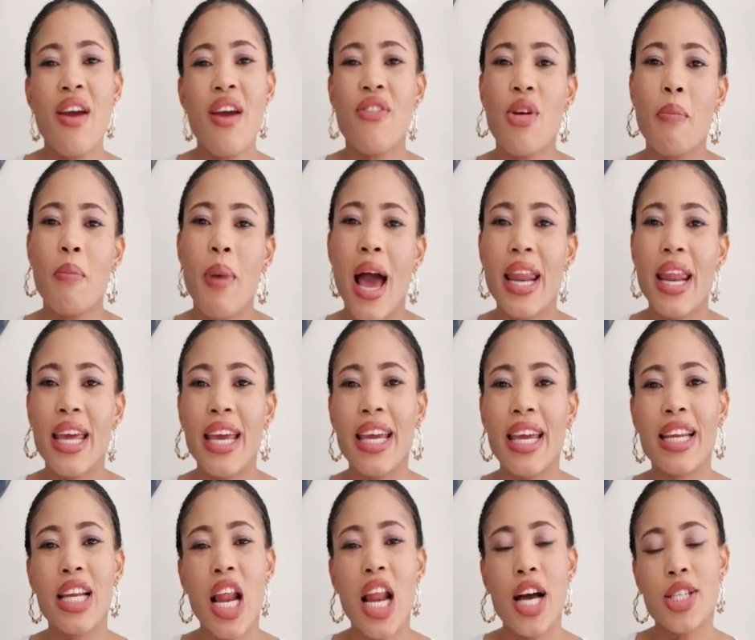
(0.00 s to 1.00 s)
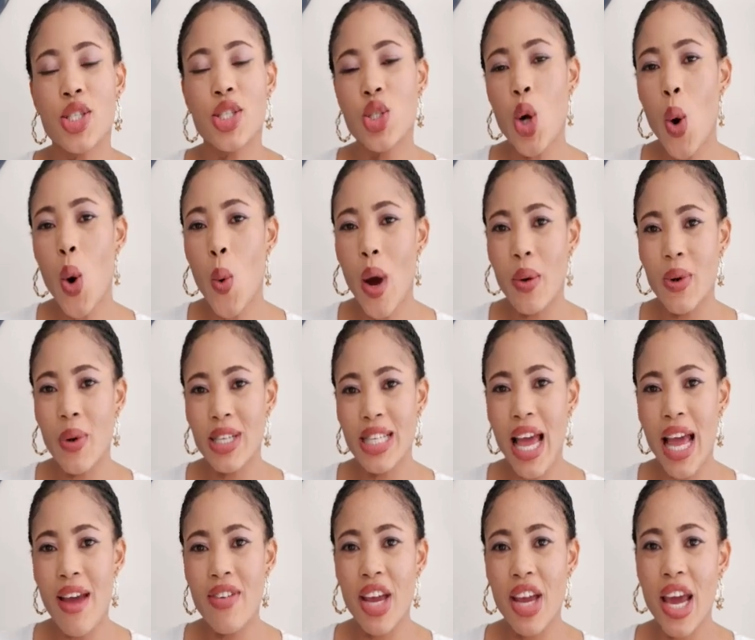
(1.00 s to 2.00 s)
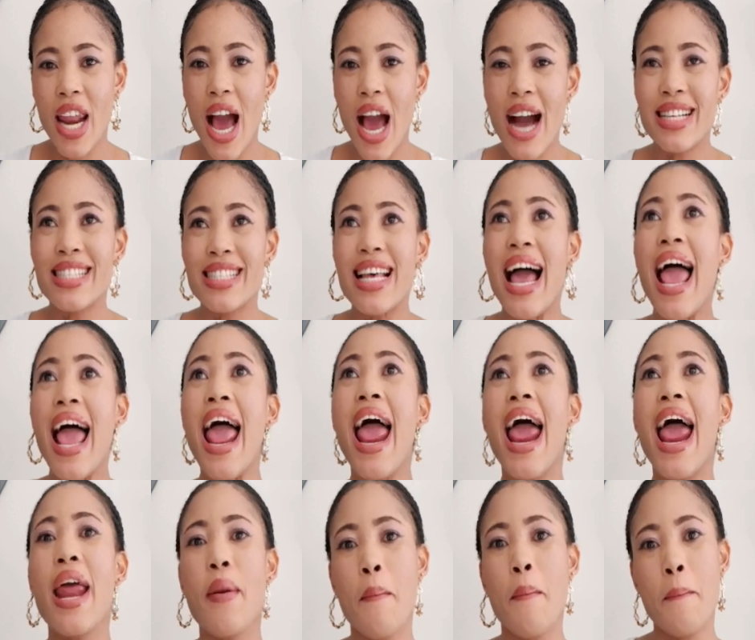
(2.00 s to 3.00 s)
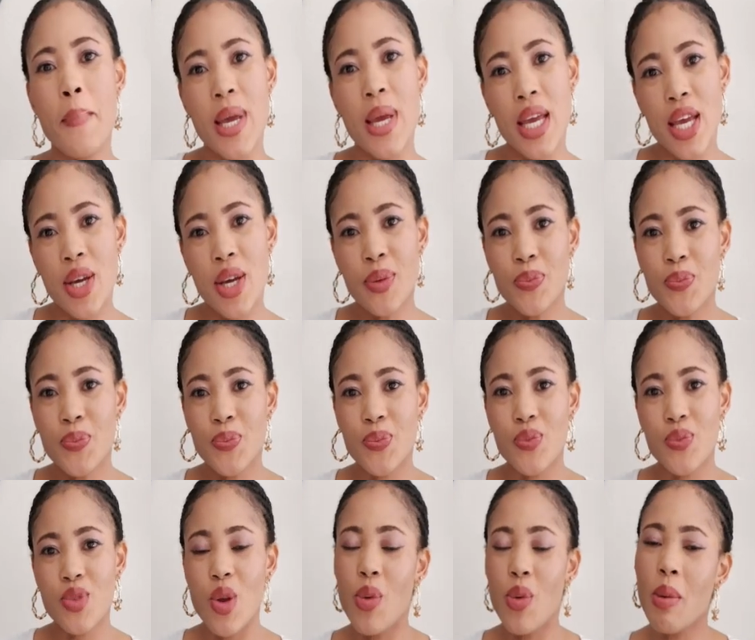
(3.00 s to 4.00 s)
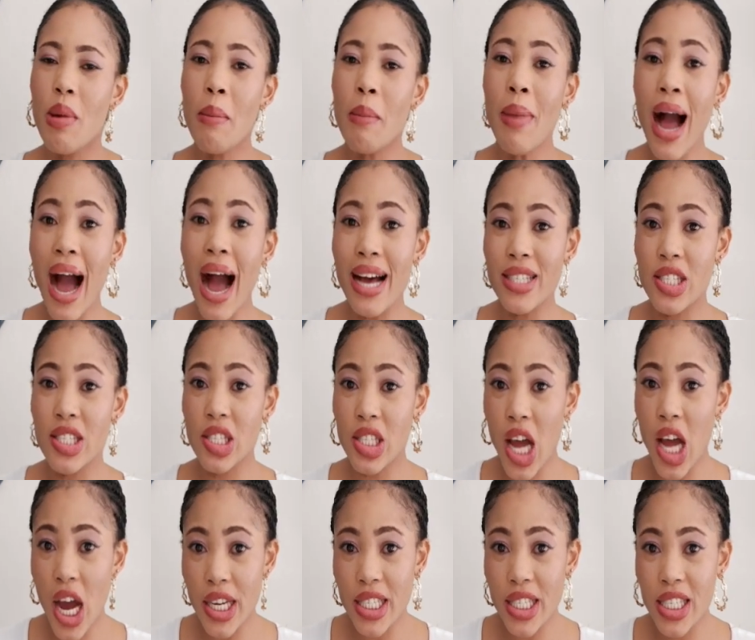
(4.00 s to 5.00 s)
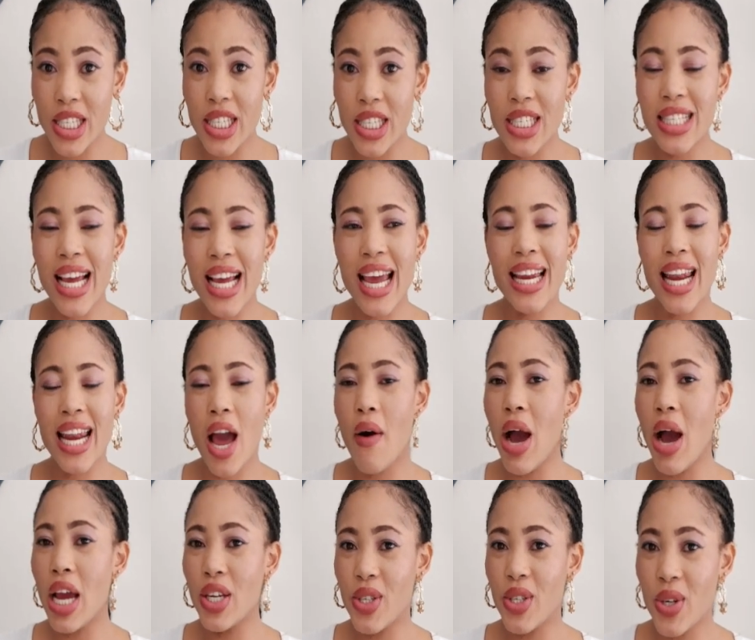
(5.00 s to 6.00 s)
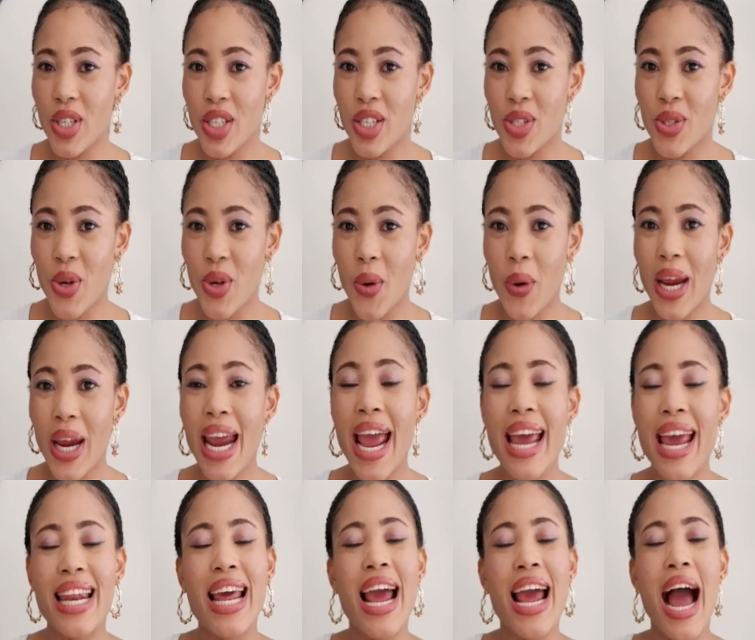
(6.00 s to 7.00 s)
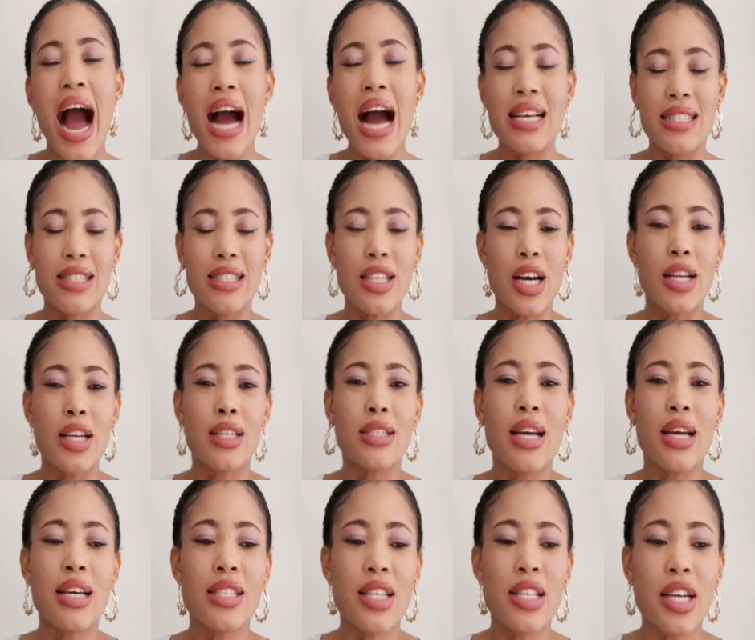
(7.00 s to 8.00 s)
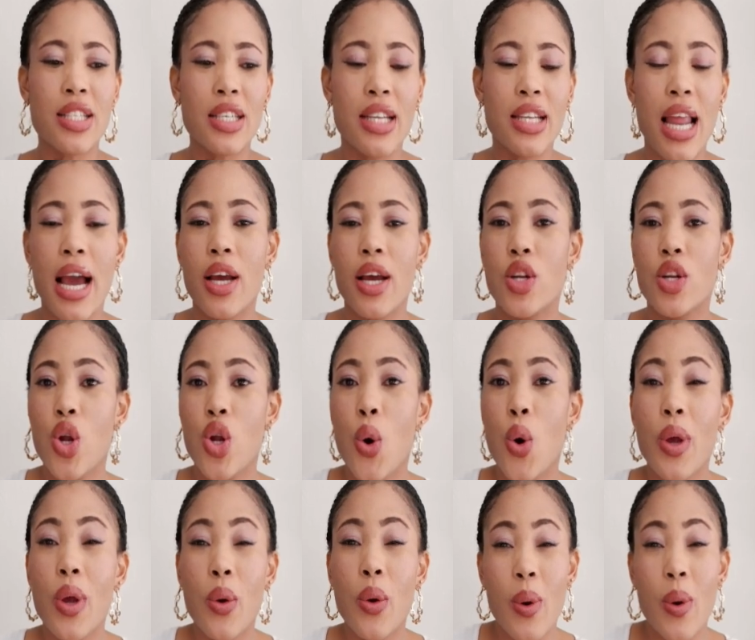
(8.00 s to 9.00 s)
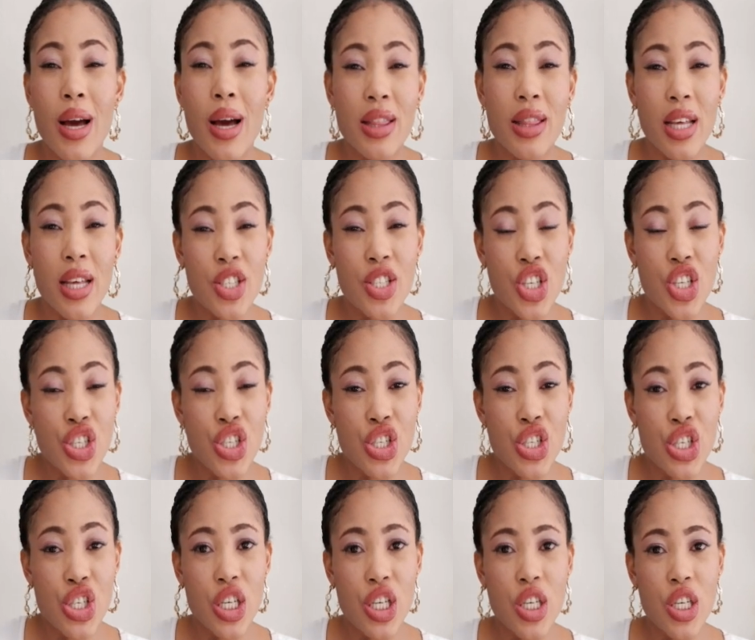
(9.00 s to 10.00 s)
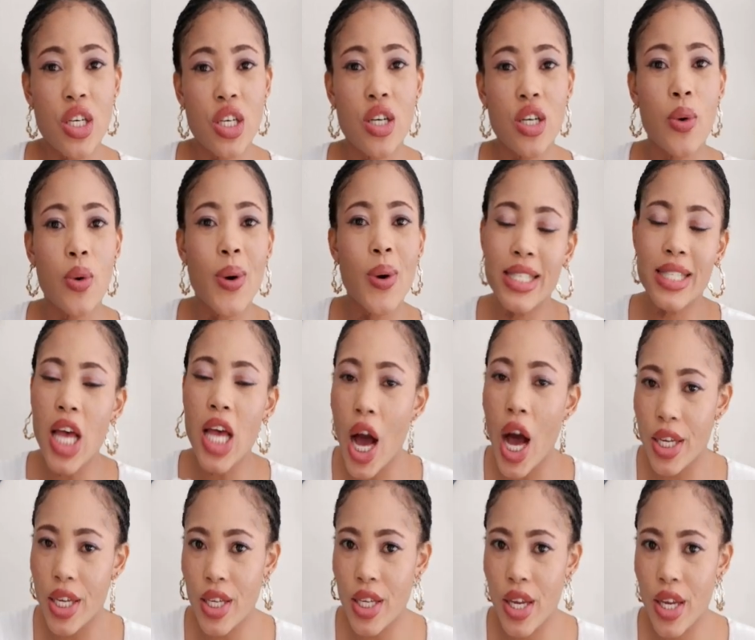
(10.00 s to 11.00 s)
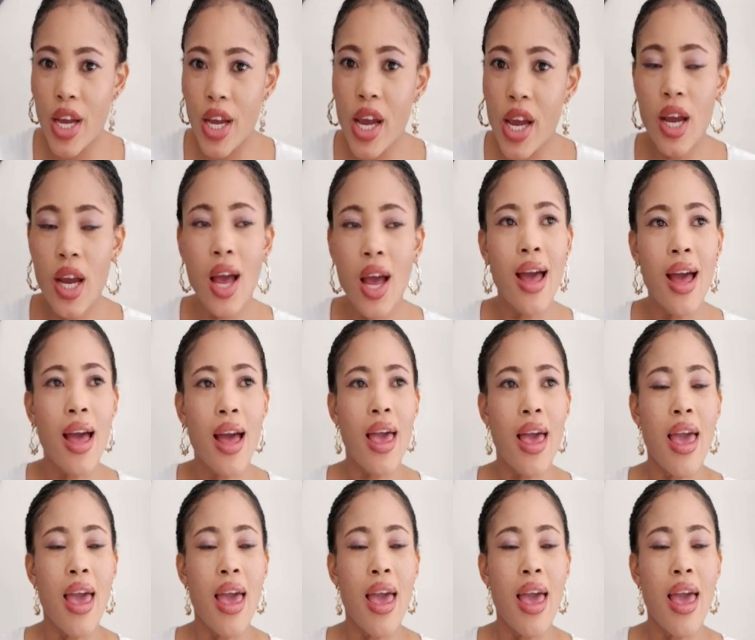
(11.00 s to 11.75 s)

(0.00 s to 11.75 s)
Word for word: Everybody in class, no one was having an answer. And me, remember I studied, and now I know the story, and I, start, I started like knowing what the teacher was asking.